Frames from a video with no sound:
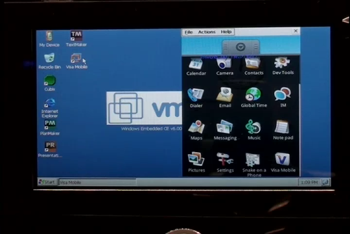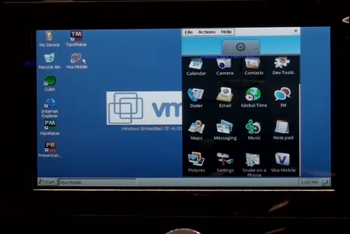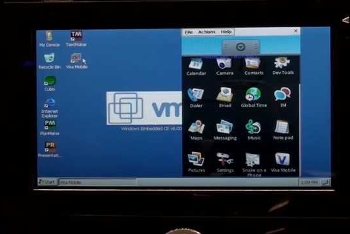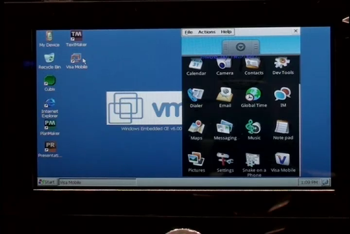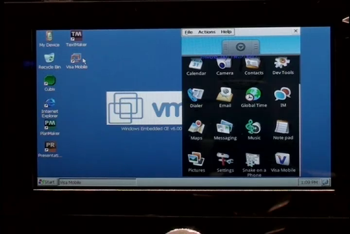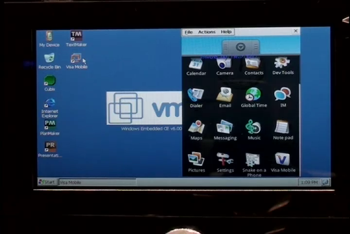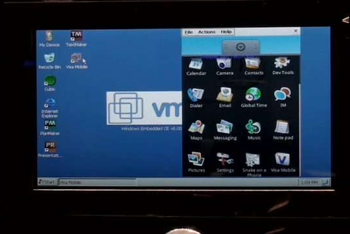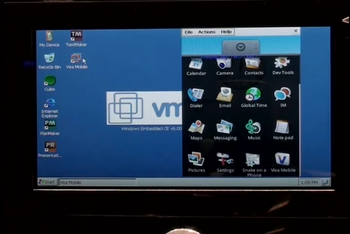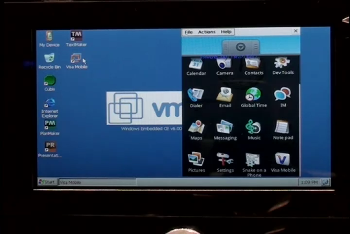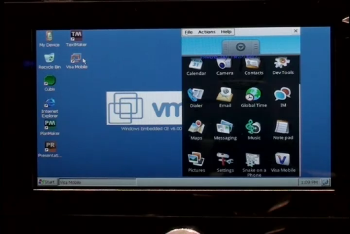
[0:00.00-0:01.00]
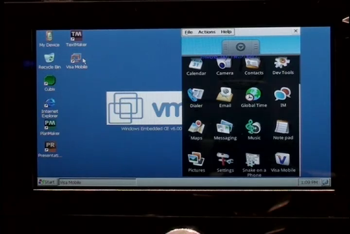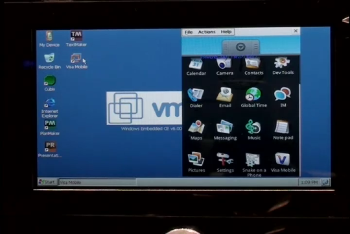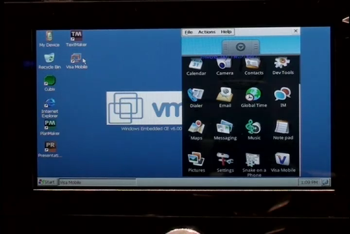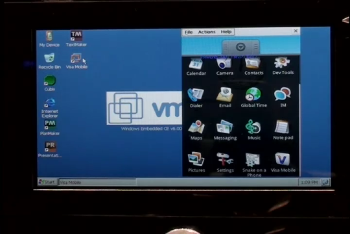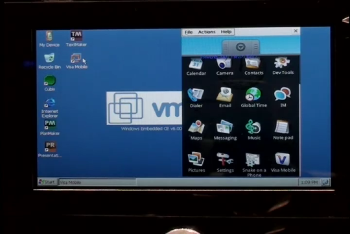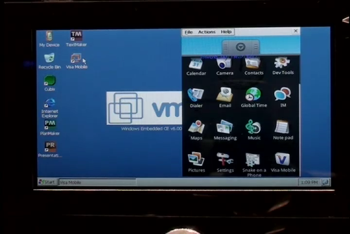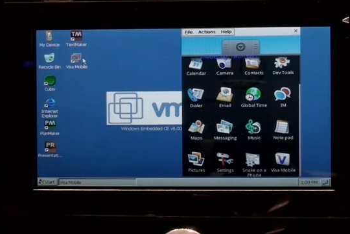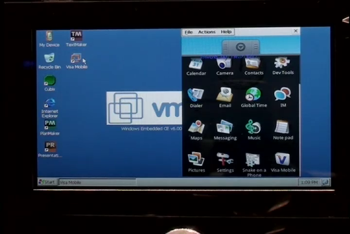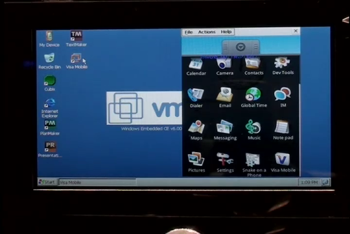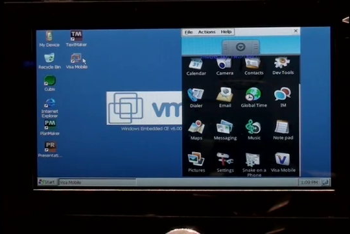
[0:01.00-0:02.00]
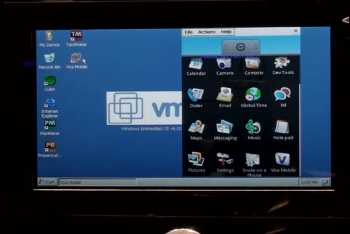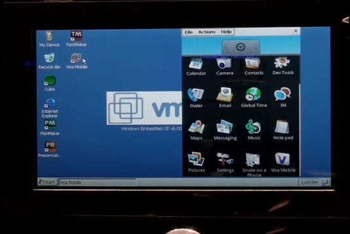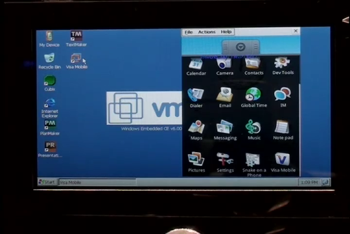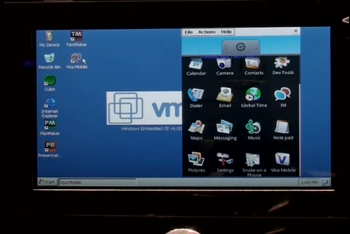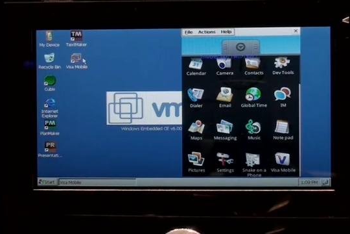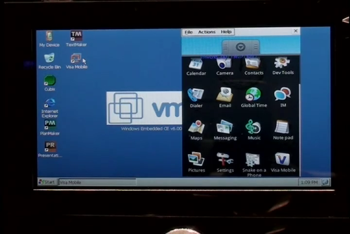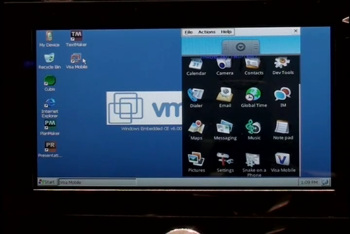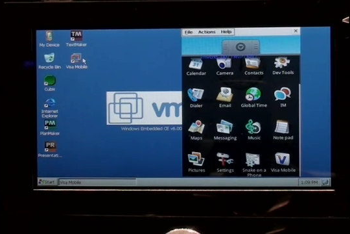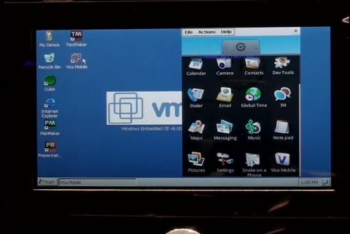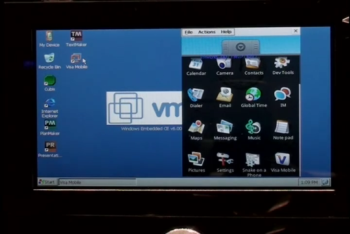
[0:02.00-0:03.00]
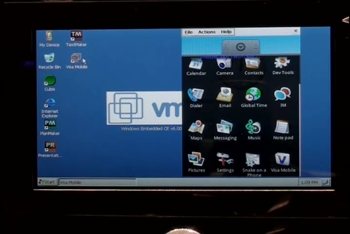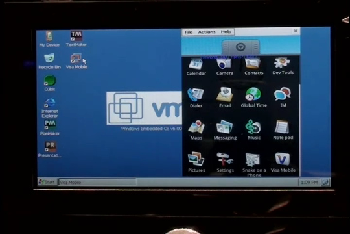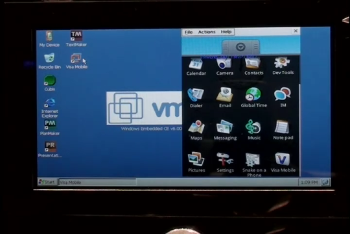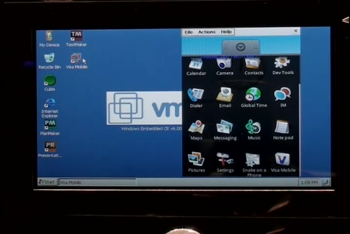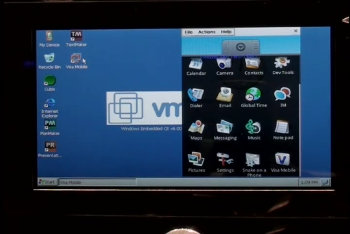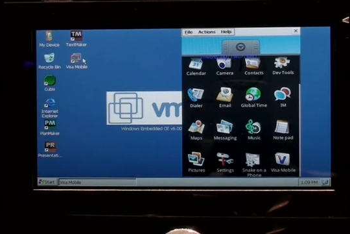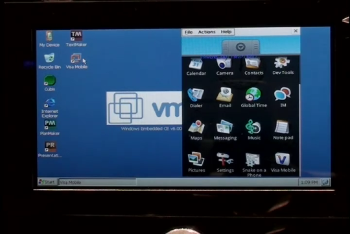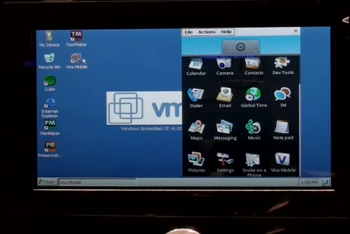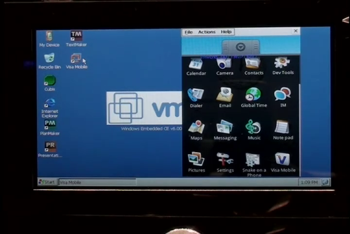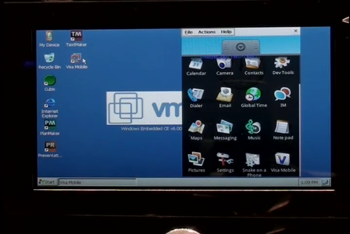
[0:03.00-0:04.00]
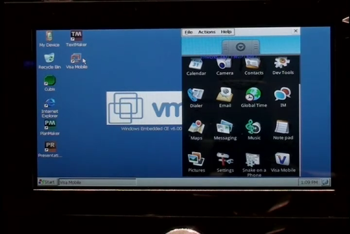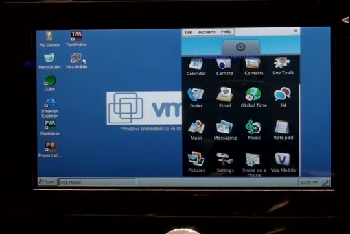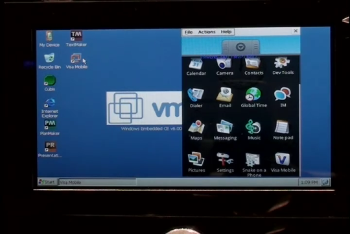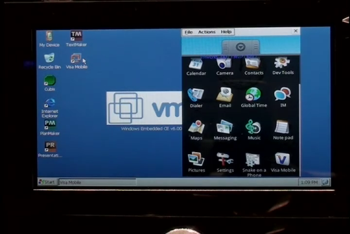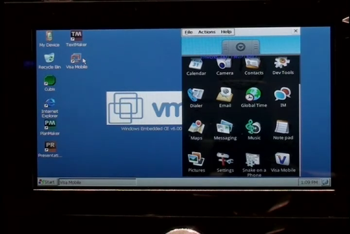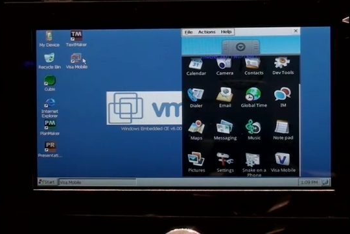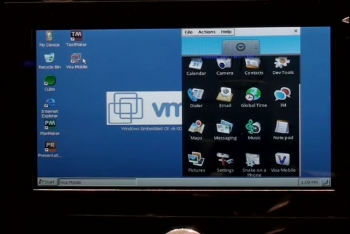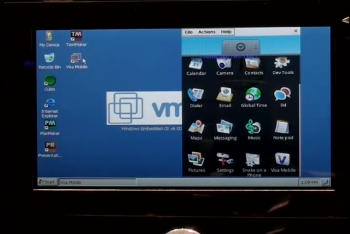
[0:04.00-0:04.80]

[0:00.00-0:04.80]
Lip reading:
Nobody's mouth can be seen.